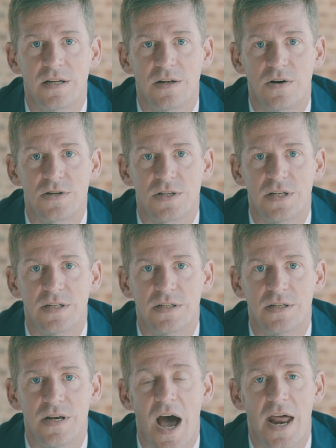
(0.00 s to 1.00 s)
largely
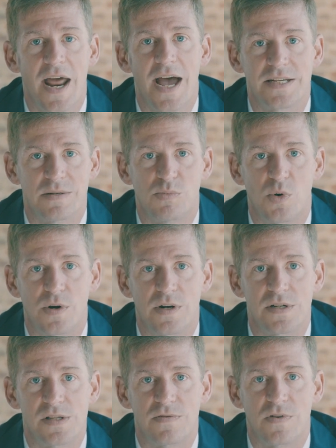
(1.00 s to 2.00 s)
not as
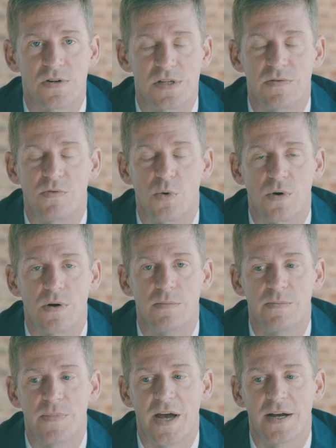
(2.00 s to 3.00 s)
important as the first order
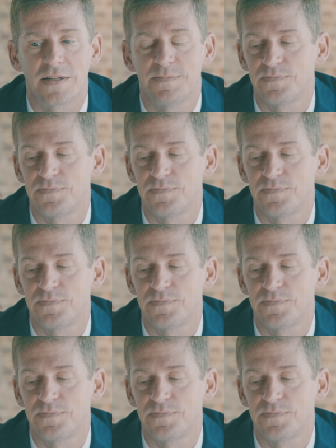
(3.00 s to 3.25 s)
impact.